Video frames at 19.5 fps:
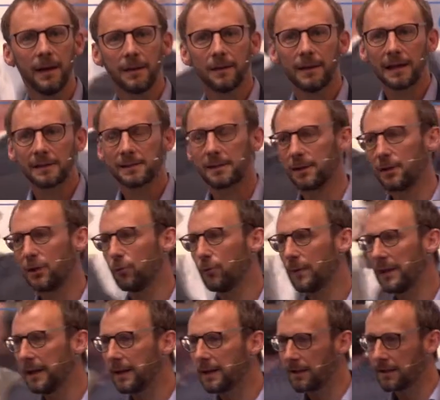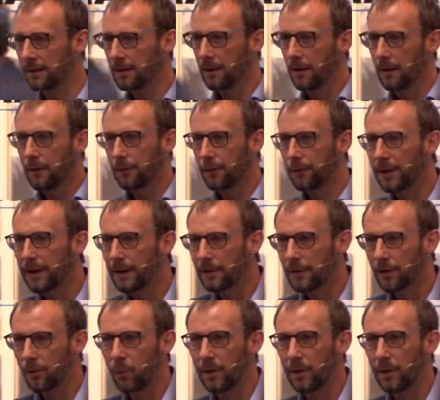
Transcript: That's a unique thing that